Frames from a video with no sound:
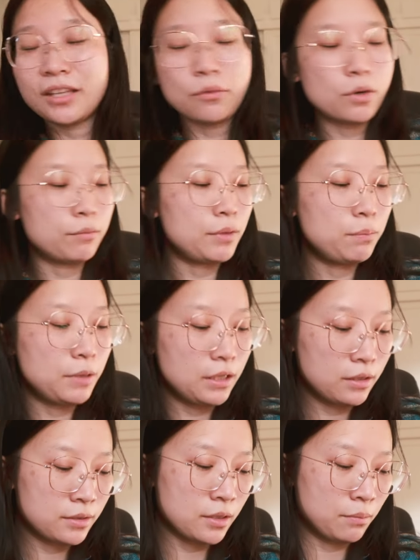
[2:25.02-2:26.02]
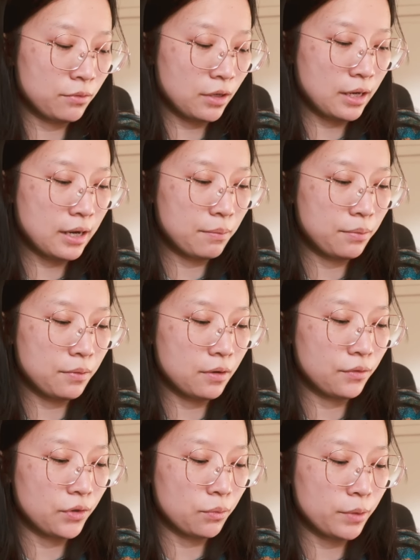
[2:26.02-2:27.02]
They want me to pick something up
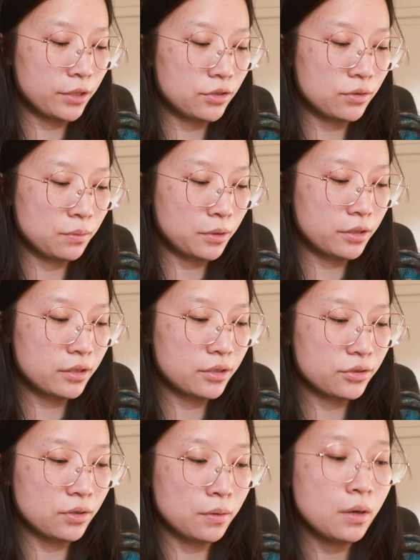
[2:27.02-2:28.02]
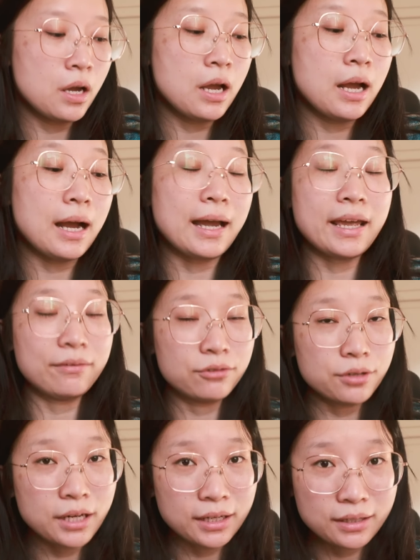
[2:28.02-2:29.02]
on the way to work, so I have
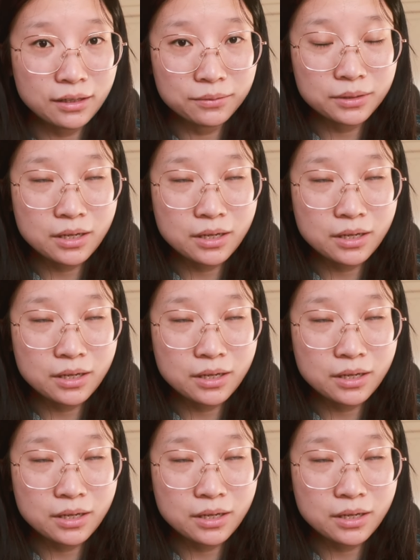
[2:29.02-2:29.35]
to head out